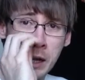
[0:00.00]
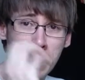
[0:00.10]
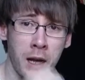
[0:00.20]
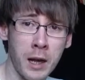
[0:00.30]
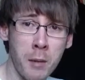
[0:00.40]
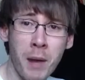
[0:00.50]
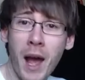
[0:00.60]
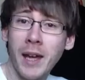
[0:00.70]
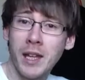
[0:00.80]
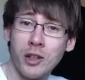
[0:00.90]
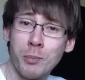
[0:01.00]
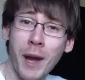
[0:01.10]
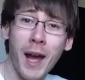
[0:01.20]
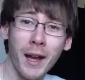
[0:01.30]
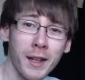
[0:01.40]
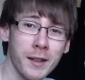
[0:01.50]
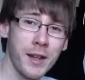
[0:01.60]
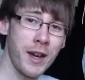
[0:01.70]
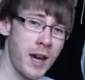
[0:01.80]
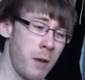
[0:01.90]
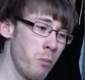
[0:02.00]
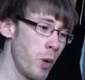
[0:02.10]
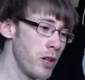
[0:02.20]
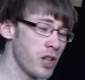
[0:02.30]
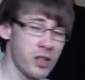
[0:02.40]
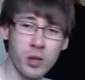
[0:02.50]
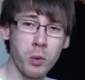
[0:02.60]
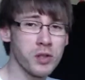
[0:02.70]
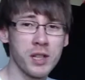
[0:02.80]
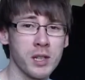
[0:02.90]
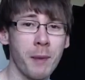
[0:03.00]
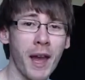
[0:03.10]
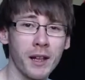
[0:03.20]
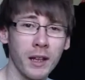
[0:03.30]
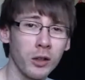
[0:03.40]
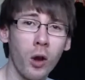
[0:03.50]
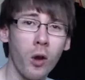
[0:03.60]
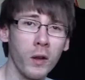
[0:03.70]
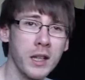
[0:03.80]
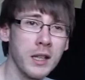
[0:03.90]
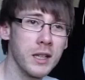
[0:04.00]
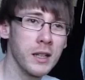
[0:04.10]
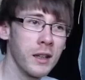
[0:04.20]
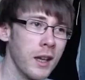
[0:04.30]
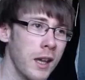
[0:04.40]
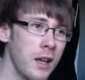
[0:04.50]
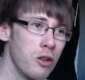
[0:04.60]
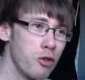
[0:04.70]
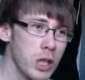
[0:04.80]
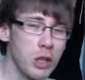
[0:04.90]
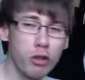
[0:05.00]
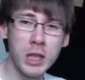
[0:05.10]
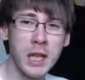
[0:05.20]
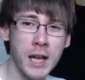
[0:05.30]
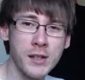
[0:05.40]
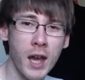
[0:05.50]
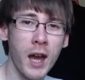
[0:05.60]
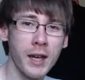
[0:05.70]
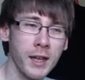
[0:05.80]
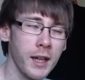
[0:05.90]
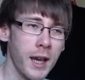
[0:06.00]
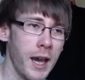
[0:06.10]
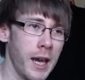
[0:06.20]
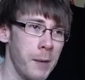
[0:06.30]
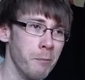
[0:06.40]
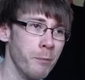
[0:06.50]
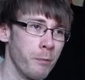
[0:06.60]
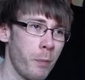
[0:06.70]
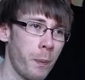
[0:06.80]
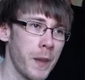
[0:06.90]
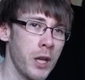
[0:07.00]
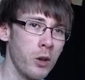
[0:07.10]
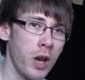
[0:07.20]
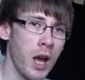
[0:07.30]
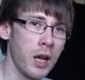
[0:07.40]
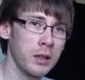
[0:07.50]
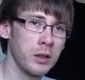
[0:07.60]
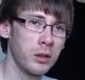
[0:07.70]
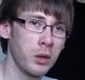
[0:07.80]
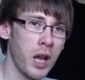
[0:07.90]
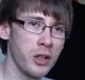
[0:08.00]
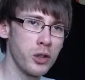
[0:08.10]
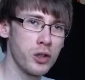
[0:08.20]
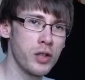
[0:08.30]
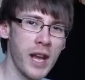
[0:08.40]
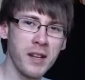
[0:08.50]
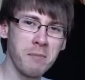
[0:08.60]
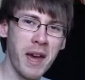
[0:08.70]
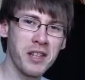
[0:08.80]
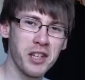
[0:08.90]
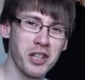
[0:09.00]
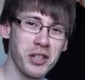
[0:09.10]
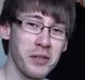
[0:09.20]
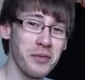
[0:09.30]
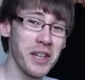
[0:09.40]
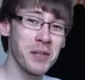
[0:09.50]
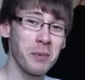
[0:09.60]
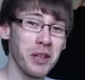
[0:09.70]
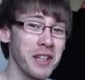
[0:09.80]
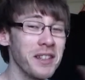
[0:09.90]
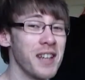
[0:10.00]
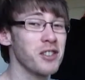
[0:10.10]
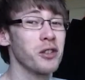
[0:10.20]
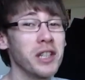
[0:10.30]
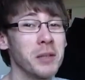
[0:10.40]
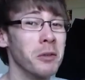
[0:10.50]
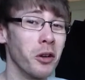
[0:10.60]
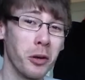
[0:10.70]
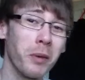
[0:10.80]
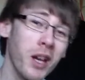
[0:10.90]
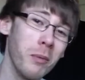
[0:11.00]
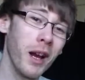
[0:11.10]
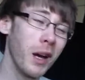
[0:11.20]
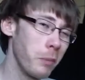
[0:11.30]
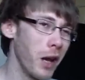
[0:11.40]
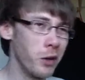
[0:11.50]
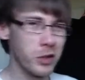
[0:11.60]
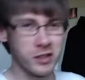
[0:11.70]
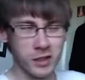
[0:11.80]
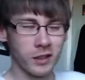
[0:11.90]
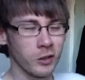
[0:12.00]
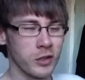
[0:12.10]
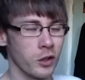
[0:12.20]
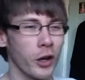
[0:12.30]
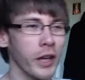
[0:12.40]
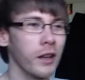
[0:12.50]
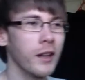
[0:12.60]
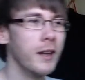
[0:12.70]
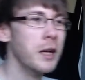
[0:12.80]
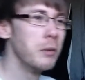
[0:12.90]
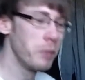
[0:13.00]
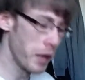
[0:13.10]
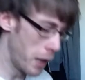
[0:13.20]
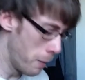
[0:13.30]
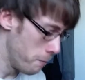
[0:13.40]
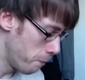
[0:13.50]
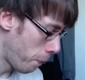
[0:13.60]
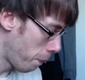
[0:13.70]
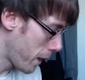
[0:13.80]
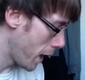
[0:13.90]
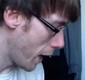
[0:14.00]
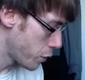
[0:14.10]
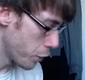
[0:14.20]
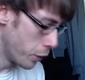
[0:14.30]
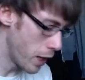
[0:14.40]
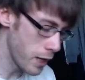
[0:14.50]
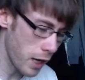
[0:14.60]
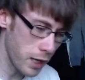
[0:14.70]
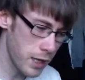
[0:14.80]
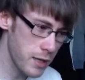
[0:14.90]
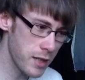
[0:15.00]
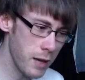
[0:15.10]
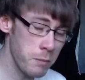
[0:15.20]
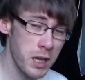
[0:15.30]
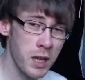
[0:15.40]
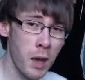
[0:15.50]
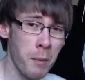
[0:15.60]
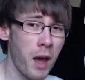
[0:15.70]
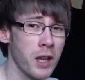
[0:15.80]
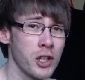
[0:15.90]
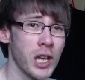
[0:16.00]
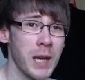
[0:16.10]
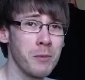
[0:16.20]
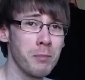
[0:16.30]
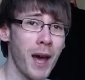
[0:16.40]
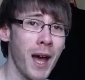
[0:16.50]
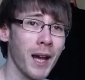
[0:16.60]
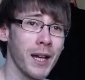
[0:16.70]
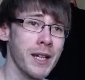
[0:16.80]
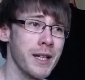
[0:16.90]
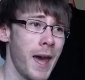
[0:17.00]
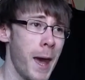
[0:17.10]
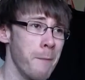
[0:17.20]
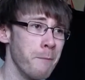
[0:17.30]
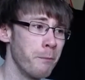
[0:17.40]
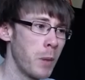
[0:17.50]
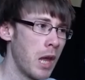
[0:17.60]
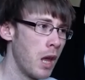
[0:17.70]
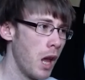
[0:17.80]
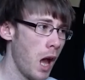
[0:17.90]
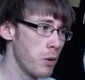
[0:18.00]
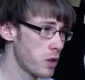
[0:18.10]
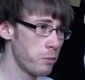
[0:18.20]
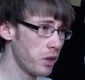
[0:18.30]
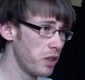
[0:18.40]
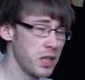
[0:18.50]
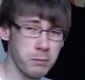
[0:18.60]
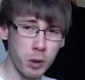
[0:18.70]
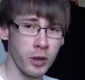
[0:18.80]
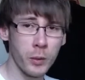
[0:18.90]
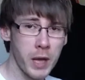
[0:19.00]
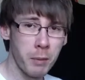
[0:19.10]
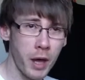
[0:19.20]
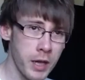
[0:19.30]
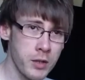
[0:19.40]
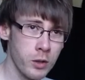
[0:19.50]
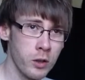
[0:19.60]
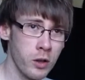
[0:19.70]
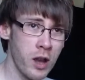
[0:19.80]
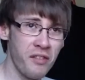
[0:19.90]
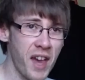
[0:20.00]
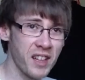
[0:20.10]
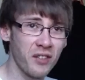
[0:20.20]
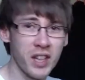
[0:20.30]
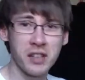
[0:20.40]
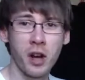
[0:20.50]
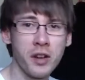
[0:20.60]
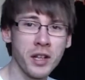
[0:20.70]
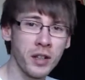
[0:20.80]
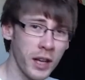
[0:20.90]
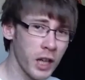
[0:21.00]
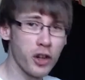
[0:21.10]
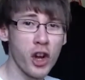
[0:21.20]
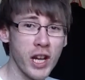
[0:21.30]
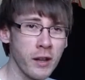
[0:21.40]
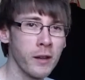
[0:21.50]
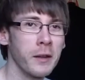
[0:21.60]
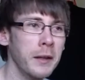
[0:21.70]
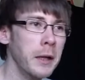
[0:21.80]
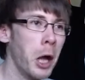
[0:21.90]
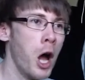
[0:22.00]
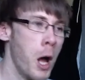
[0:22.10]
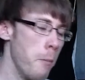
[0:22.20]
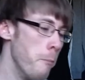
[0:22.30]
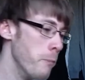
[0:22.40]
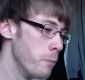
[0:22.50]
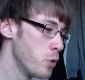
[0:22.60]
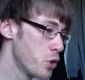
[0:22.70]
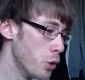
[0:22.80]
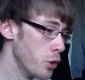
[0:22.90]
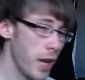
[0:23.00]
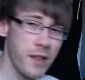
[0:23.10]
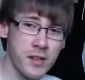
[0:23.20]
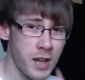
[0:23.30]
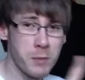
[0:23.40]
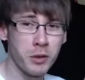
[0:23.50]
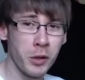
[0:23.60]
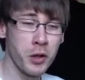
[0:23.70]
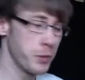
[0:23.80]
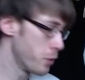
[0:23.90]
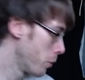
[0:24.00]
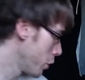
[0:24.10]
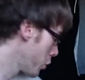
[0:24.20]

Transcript: a package back, um, which I just wasn't expecting at all. He, he really, really nice guy. Um, you know, and I, I do send him messages on Facebook, and he tends to read them and not reply back. But I know he's, I know he's all right. But um, yeah, so I, he sent me a package of games back, and um, I was completely blown away by it. So effectively, it turned into like a trade. Um, so yeah, this is absolutely awesome. So I'm going to